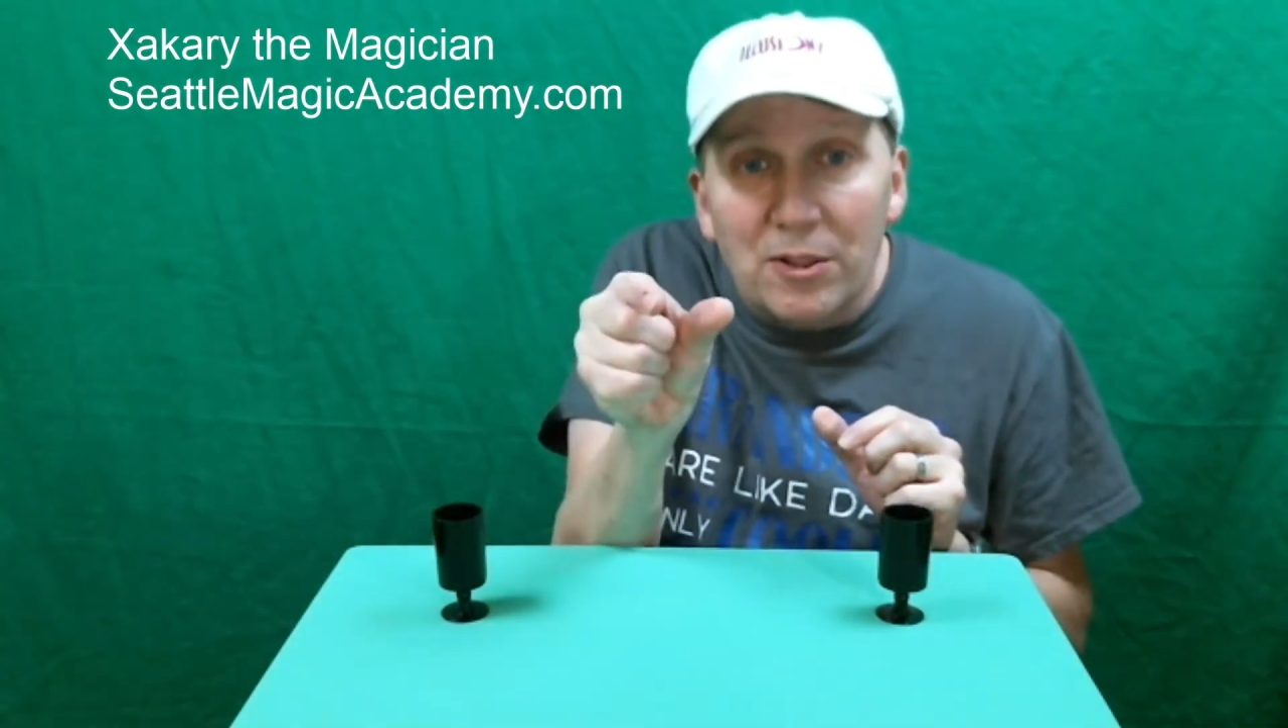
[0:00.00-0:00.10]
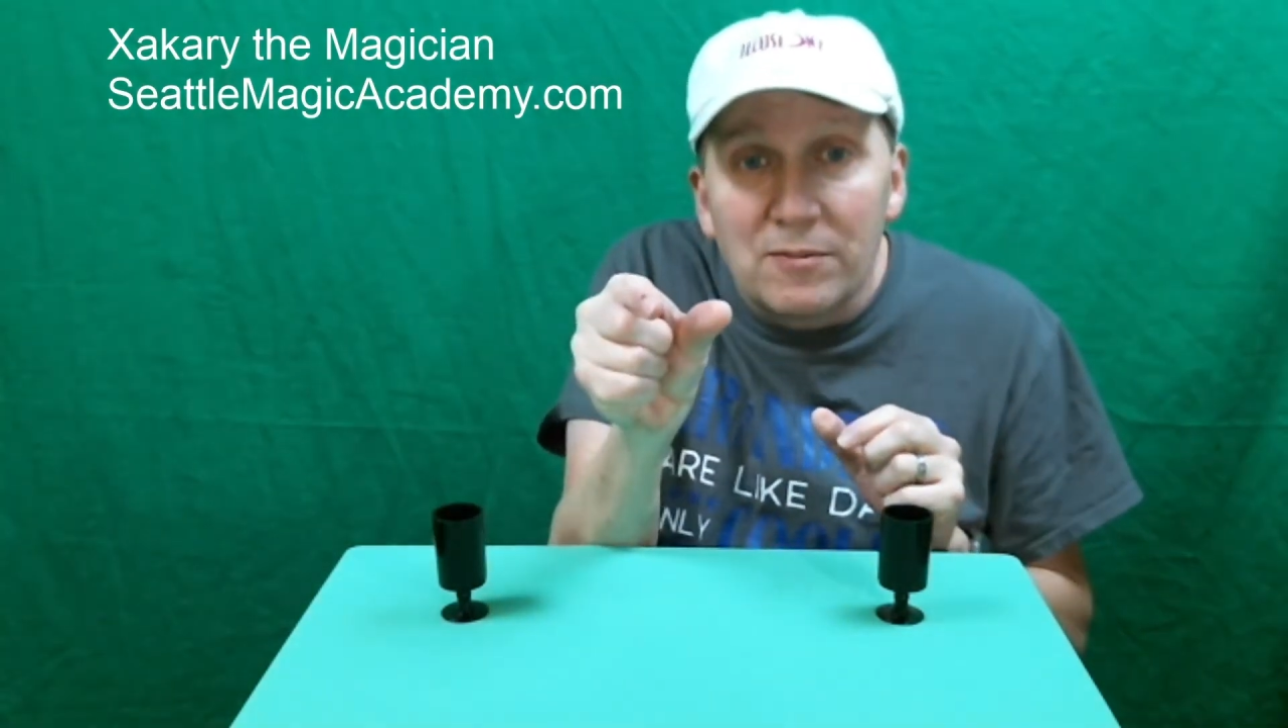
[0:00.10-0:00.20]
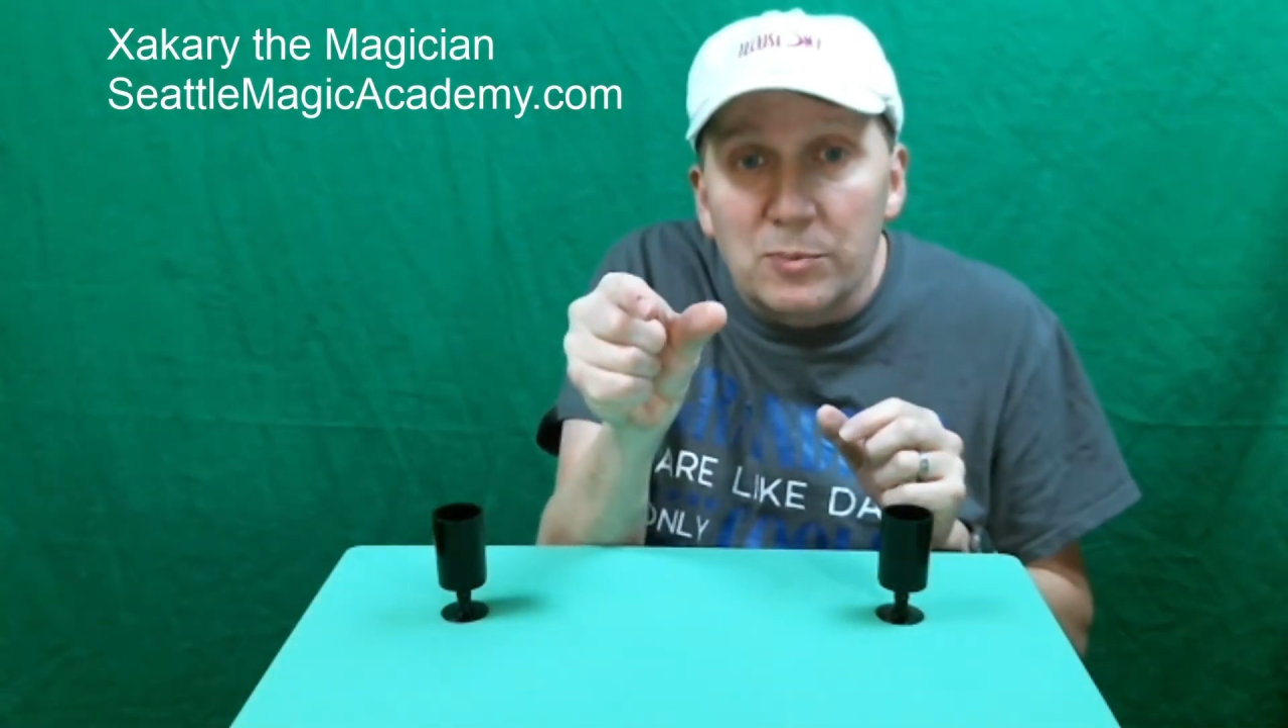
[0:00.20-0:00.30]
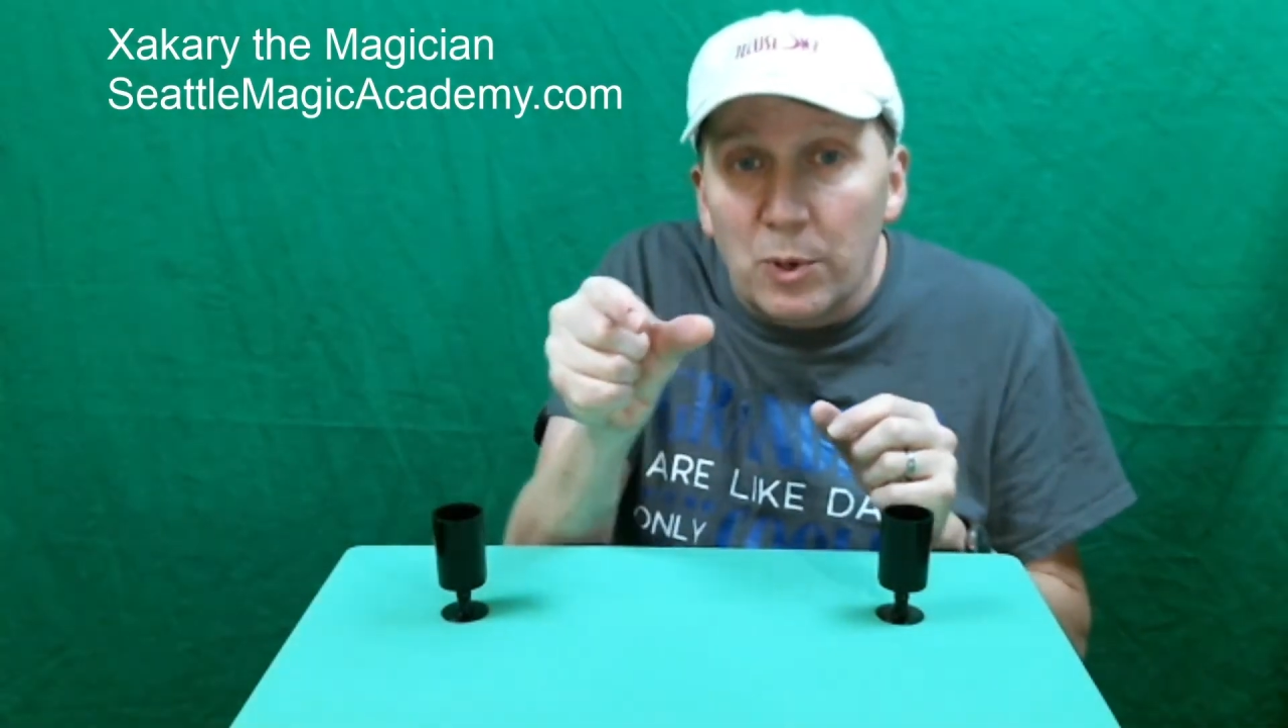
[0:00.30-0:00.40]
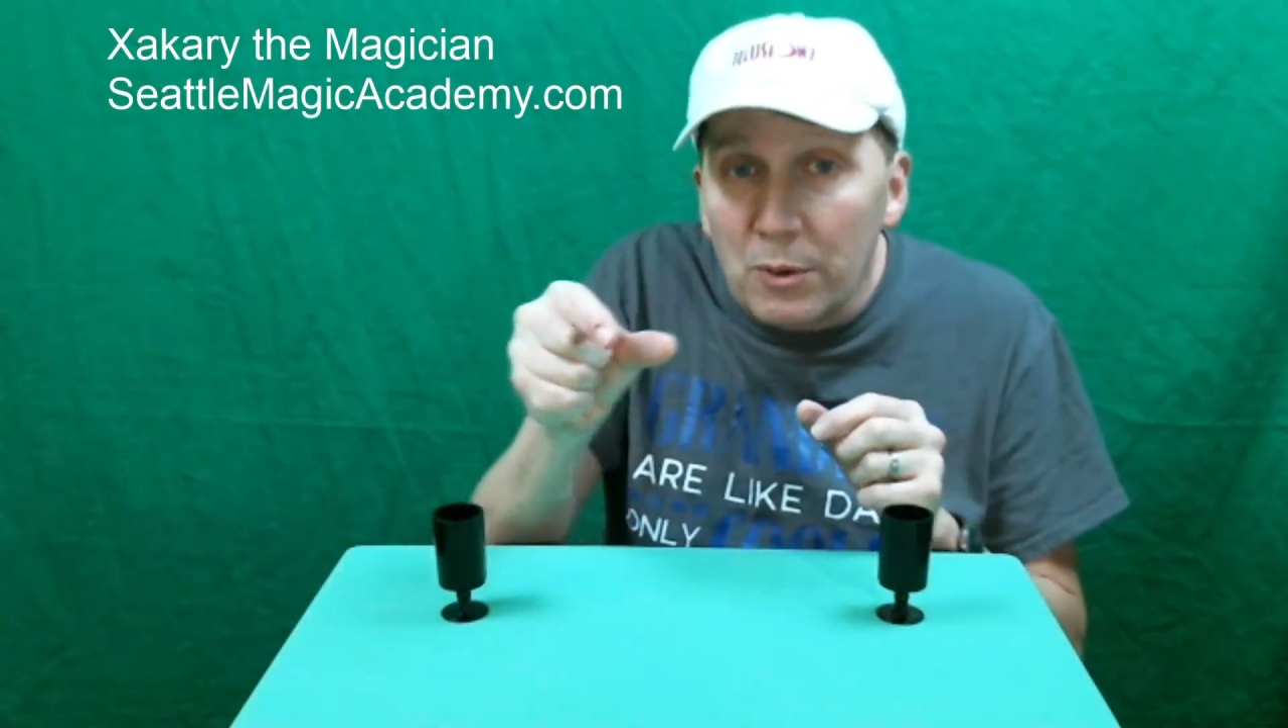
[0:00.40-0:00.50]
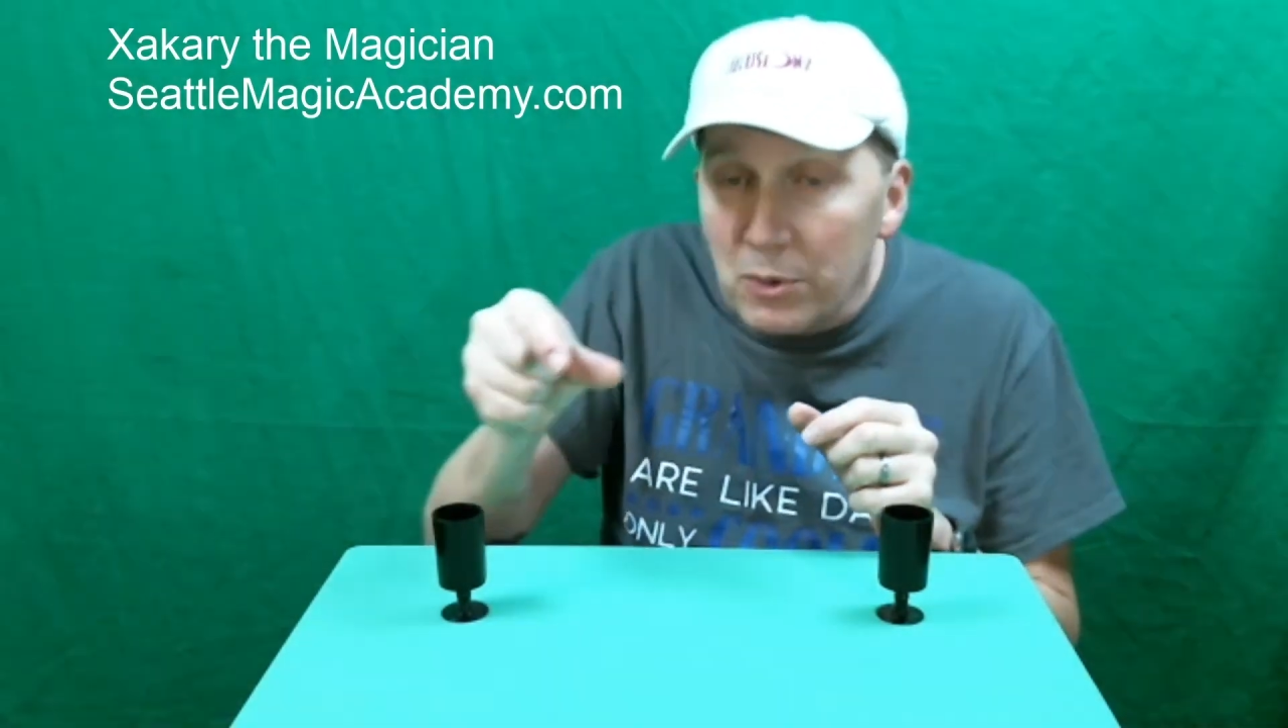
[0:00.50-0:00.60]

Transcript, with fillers: the invisible coin,